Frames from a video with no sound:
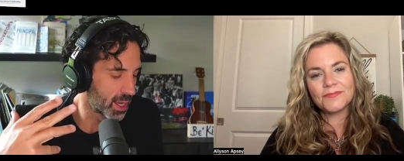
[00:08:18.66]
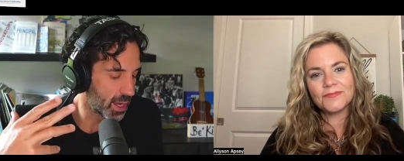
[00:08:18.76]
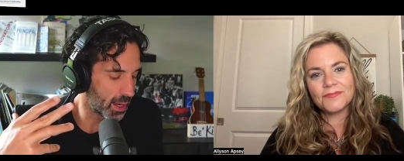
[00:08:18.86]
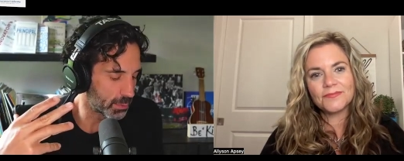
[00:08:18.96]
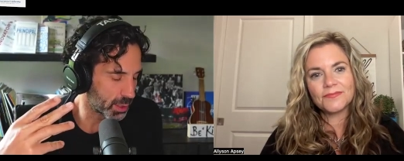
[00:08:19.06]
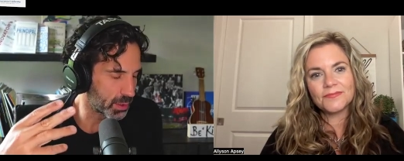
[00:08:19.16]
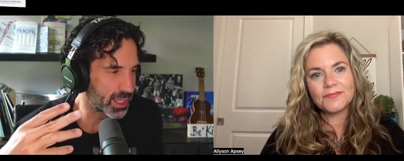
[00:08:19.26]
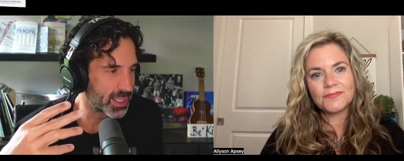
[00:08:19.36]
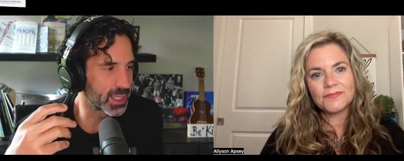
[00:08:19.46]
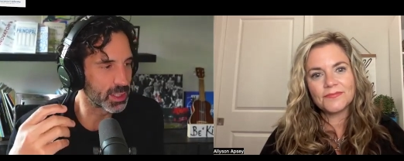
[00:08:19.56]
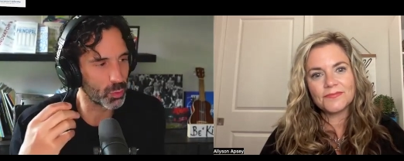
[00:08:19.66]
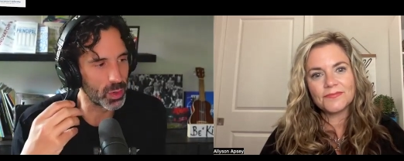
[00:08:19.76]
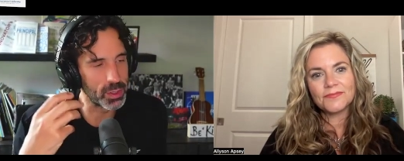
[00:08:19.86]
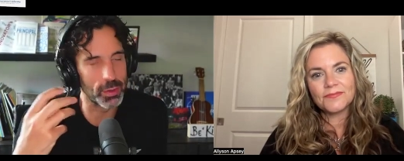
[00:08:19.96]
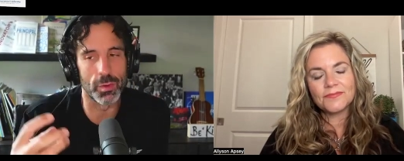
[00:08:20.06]
Speaker 1: um, some of the ideas
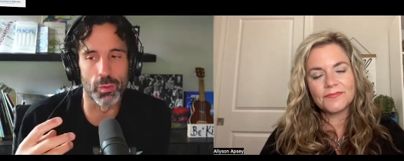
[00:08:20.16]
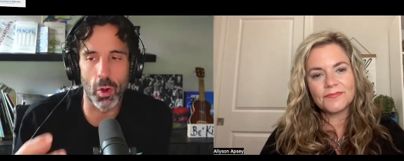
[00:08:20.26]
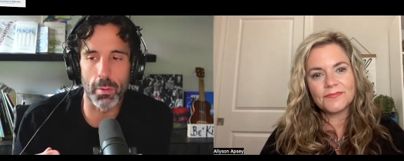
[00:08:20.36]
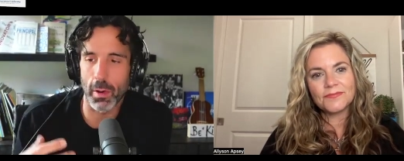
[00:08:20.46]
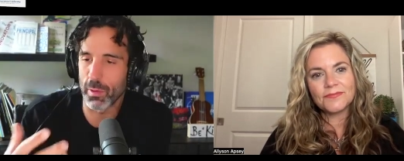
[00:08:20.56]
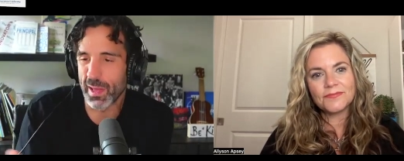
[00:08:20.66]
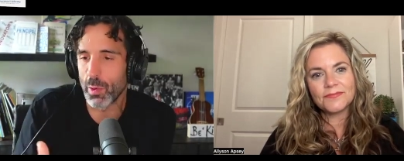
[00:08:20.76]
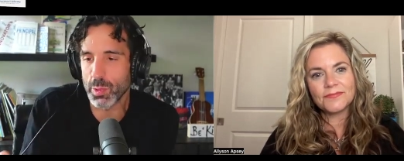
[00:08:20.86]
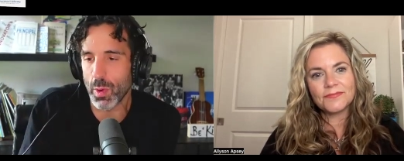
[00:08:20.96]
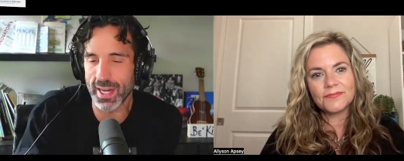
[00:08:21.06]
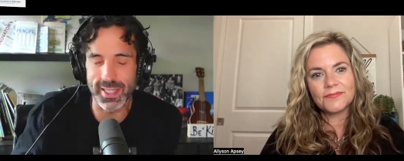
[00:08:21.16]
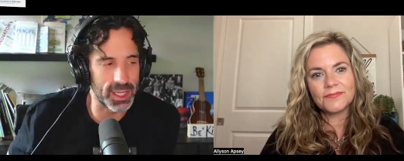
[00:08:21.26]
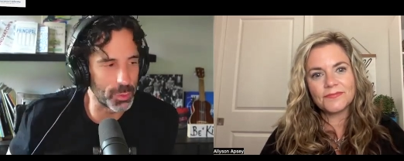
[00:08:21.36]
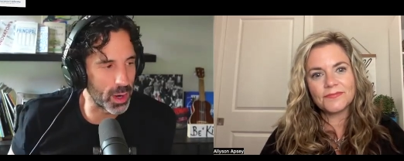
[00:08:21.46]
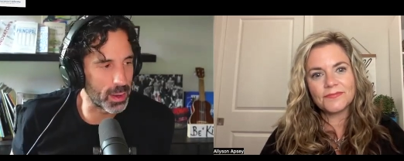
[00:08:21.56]
when you wrote about like what's one
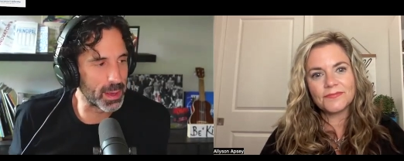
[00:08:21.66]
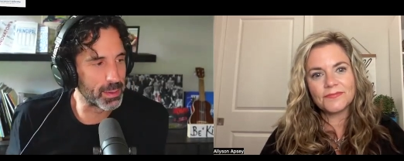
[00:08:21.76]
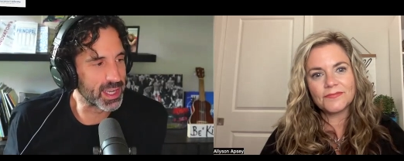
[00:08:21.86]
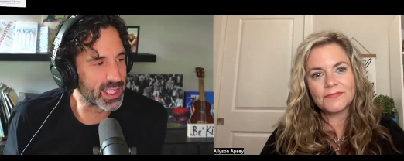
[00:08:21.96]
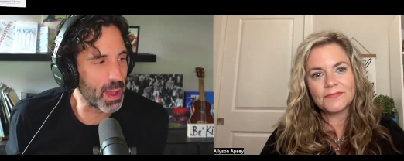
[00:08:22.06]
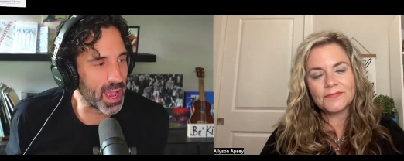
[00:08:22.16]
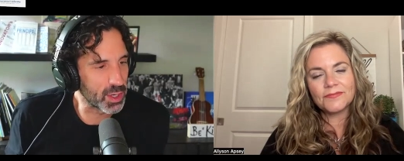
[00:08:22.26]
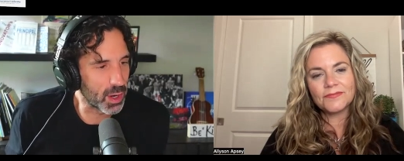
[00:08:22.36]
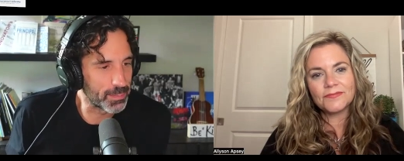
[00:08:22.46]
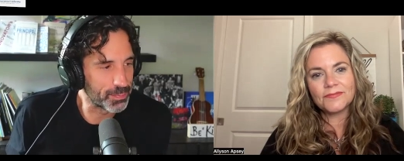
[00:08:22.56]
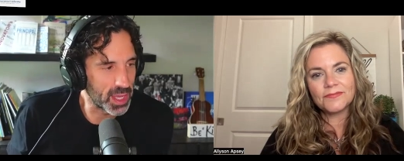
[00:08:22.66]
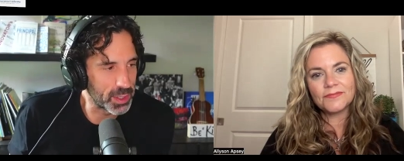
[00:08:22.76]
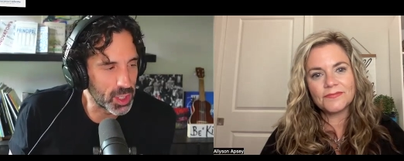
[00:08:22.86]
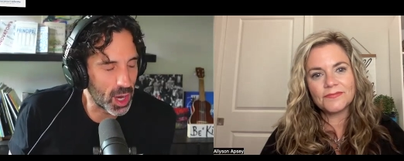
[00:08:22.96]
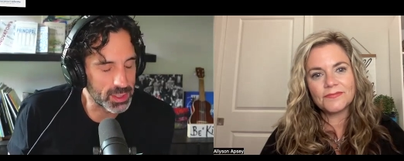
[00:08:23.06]
idea you want to maybe expand on that
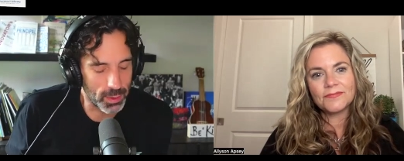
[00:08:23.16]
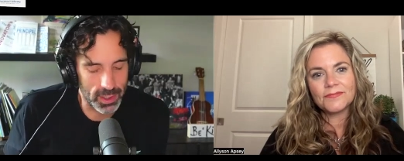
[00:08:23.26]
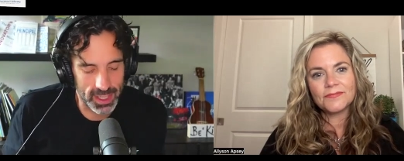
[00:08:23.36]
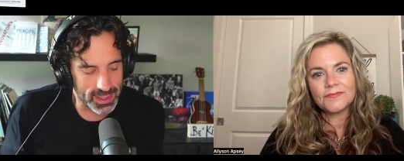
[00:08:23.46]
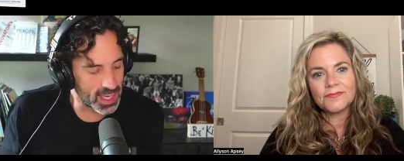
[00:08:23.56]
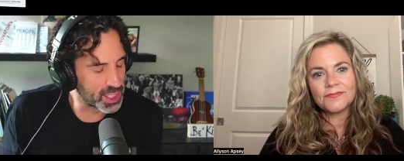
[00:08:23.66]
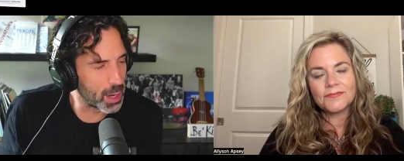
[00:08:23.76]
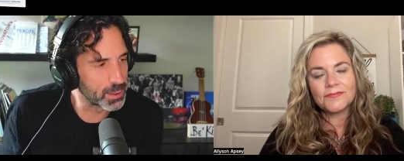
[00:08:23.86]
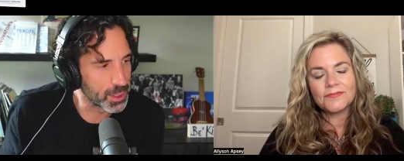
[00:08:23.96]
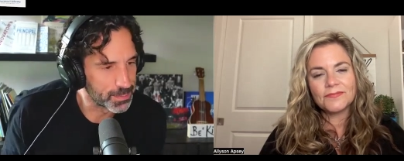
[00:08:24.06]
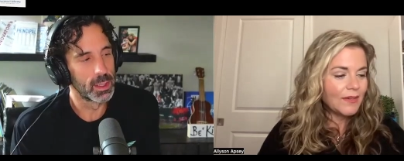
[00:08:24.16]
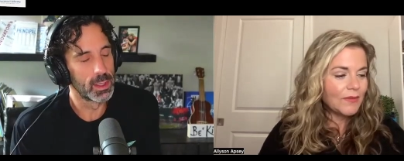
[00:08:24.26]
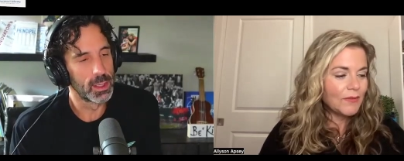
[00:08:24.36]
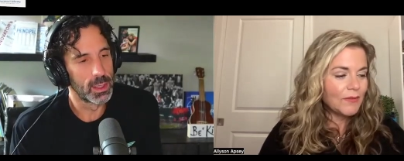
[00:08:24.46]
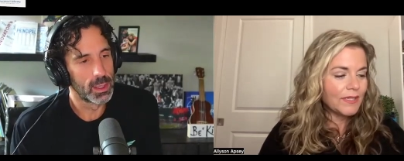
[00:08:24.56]
you talked about in that chapter
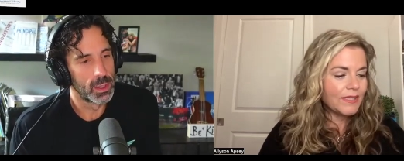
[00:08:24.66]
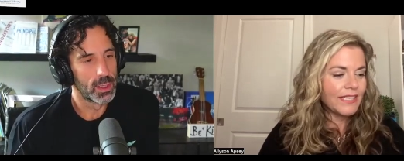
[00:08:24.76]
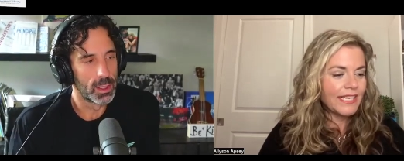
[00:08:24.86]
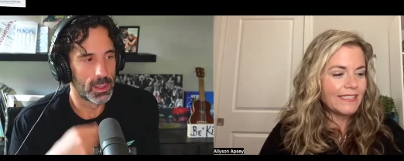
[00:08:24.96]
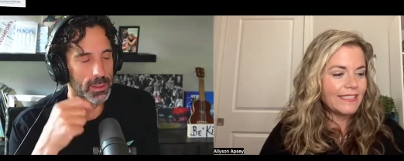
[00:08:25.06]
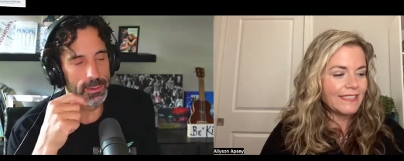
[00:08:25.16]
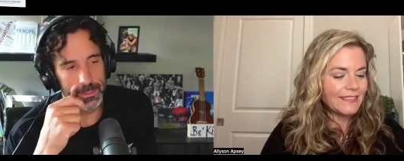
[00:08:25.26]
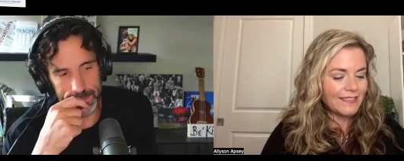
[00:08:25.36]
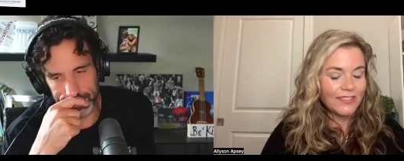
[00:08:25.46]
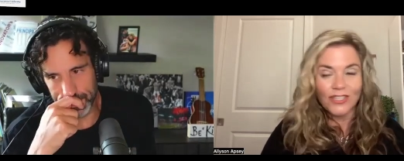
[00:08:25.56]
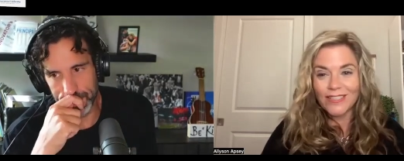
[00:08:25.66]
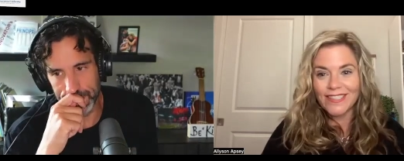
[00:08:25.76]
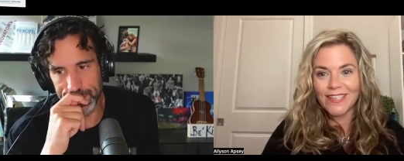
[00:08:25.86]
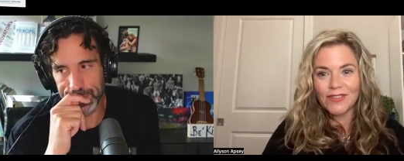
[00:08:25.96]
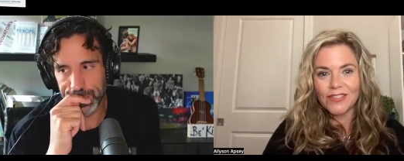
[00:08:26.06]
Speaker 2: one of the ideas is
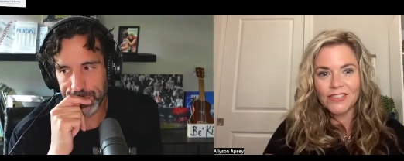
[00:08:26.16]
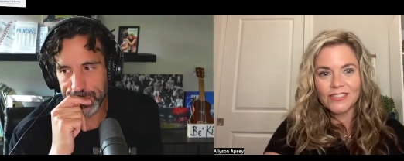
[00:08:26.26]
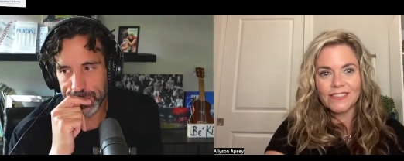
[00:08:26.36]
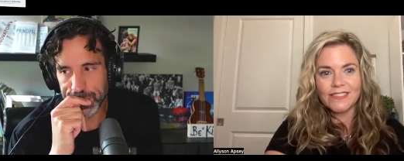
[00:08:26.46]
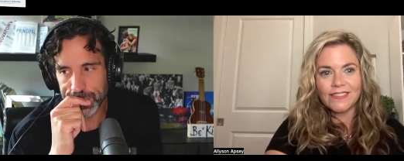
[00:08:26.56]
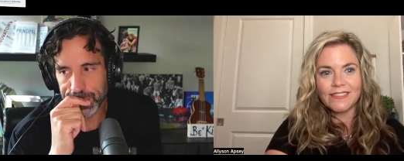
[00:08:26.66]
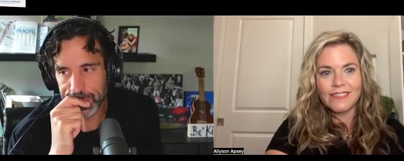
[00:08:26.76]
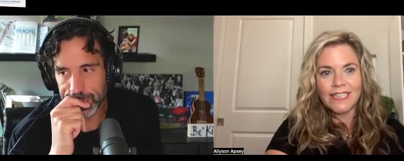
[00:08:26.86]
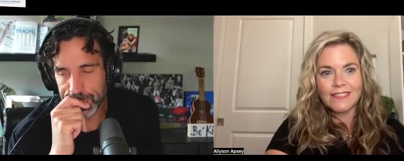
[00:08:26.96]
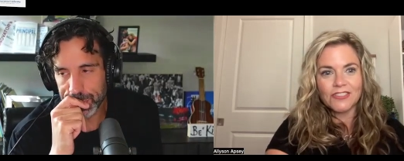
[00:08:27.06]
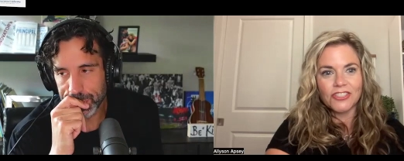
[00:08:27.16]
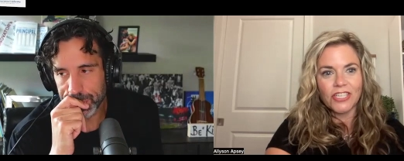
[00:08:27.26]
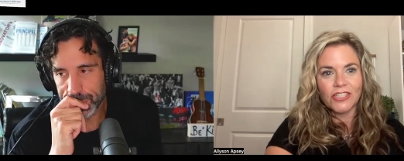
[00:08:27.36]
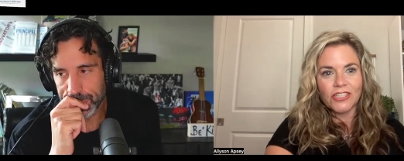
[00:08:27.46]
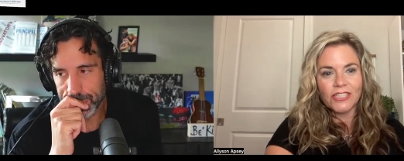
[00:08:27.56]
tossing out your desk
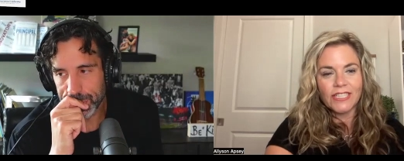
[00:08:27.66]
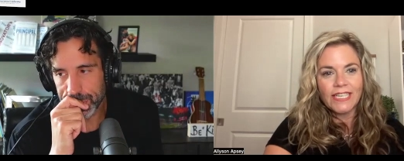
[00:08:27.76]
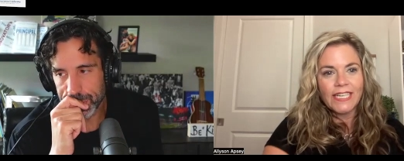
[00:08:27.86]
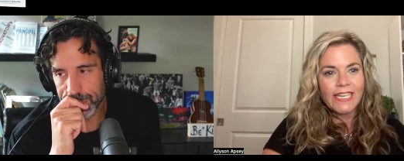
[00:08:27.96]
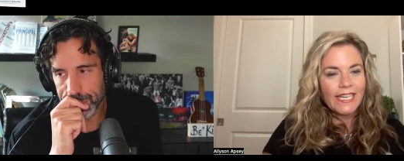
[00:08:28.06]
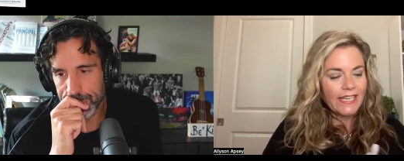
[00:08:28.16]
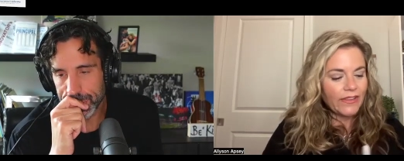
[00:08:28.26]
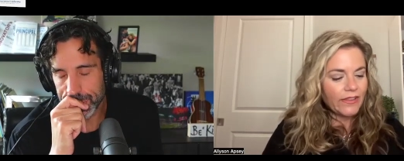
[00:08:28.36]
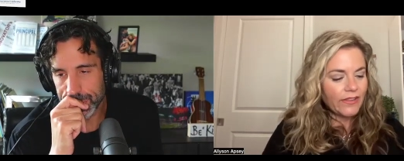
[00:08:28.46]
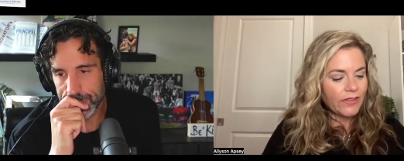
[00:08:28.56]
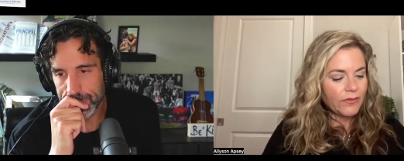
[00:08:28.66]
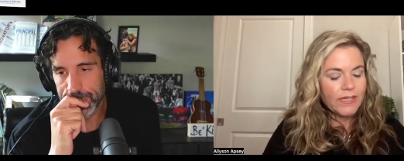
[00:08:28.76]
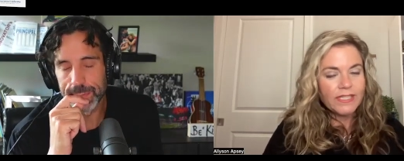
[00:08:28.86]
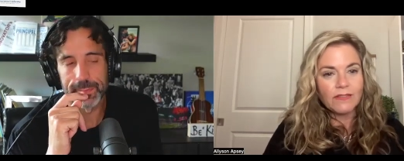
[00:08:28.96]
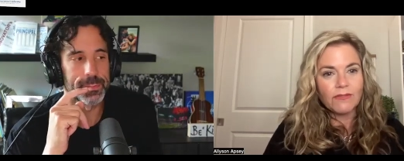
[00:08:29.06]
chair and the
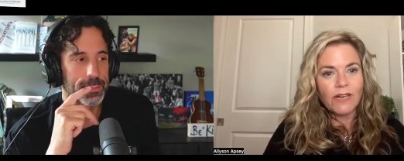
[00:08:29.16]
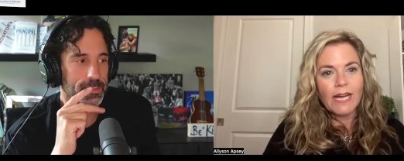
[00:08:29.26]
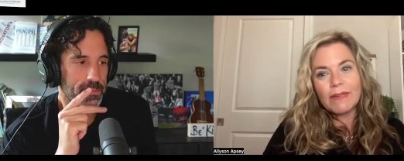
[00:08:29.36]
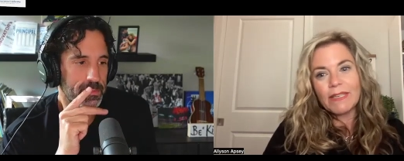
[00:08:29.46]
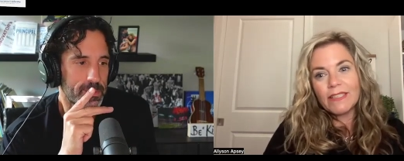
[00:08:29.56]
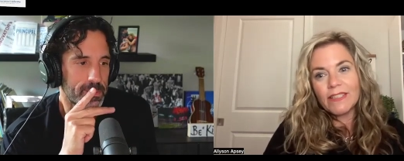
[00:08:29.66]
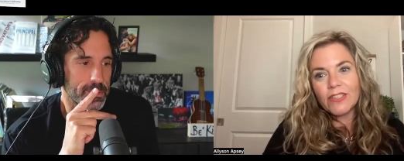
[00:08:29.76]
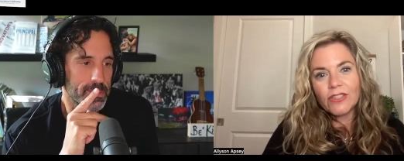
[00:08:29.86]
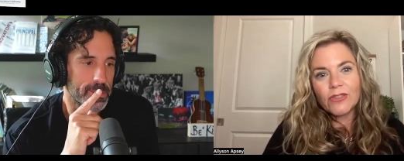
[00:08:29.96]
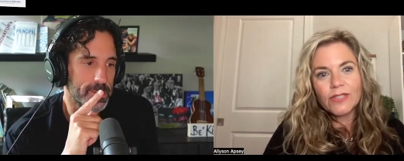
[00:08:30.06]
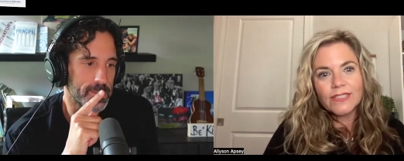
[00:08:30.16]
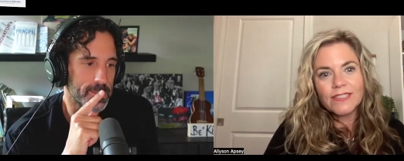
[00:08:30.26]
reason for i mean you can